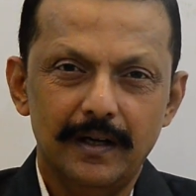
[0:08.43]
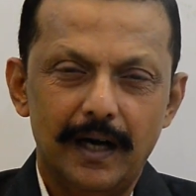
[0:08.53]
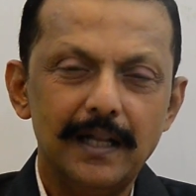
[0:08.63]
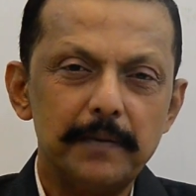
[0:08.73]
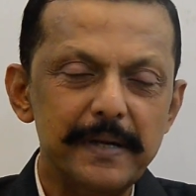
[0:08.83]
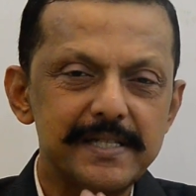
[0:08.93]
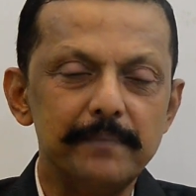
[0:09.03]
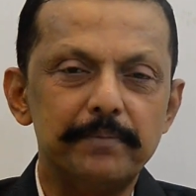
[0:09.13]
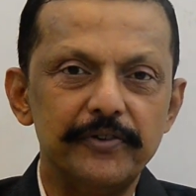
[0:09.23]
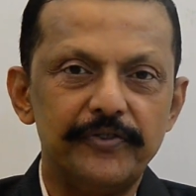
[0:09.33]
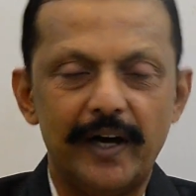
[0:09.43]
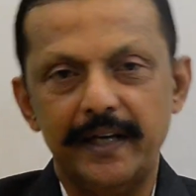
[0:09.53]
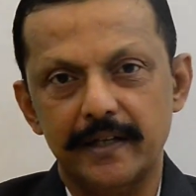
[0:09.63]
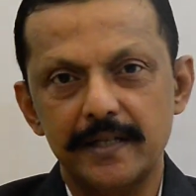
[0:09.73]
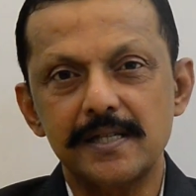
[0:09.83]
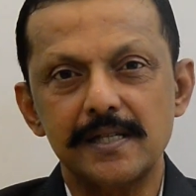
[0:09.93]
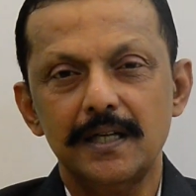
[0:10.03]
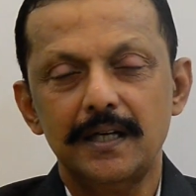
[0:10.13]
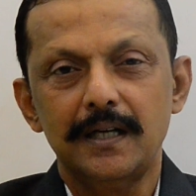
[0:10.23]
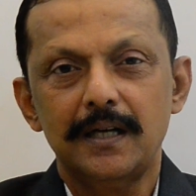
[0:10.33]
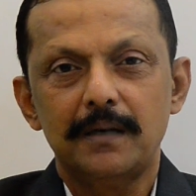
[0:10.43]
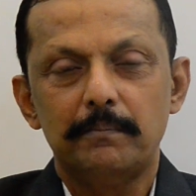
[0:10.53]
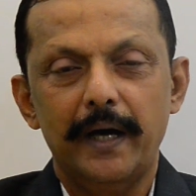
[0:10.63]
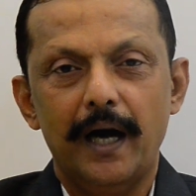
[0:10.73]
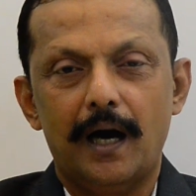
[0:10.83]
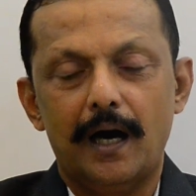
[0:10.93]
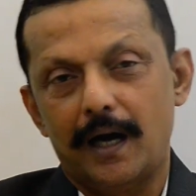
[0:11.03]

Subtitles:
And let me simplify this by